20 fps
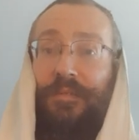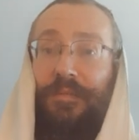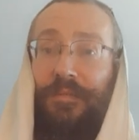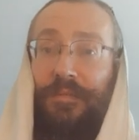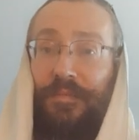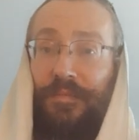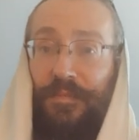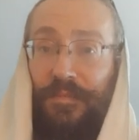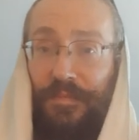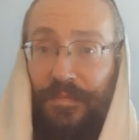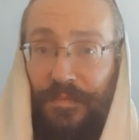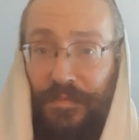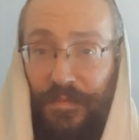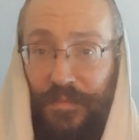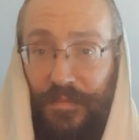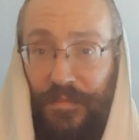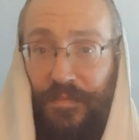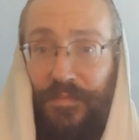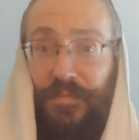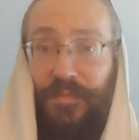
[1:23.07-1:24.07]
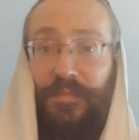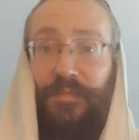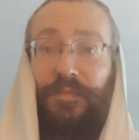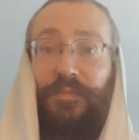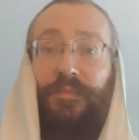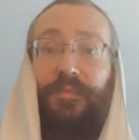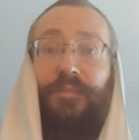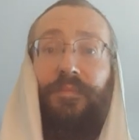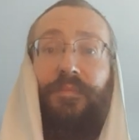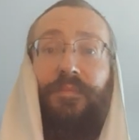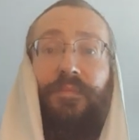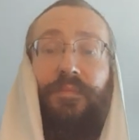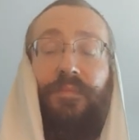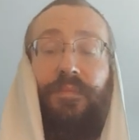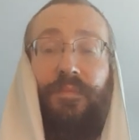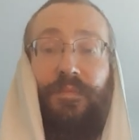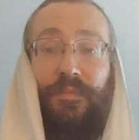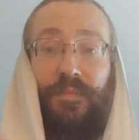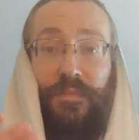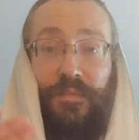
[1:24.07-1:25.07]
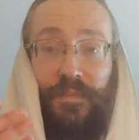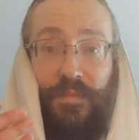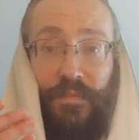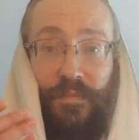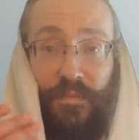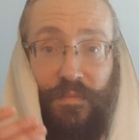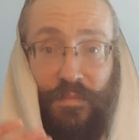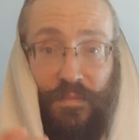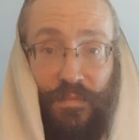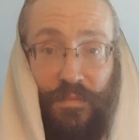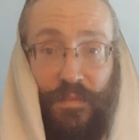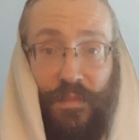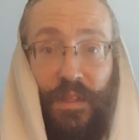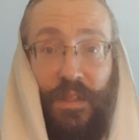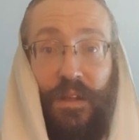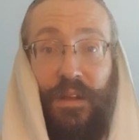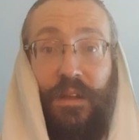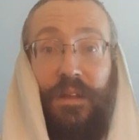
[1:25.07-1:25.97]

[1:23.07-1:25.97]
Nothing is said.